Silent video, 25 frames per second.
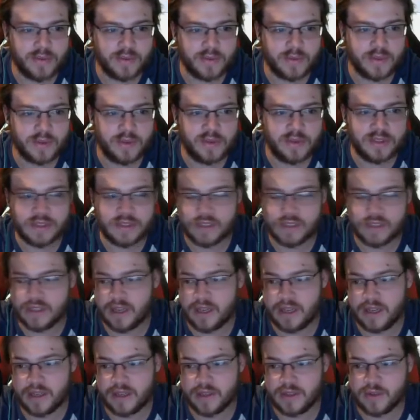We're using
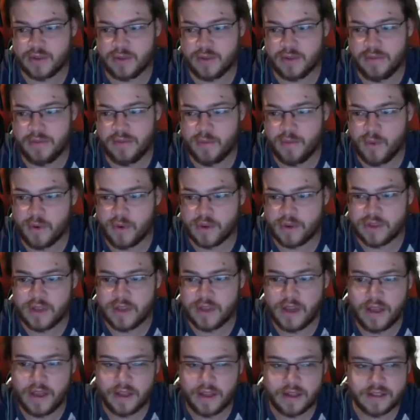Sandstream, of course.
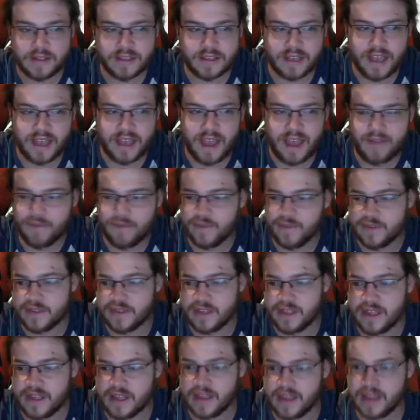It's like half of his
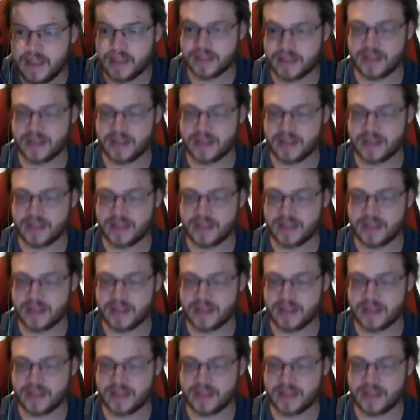thing.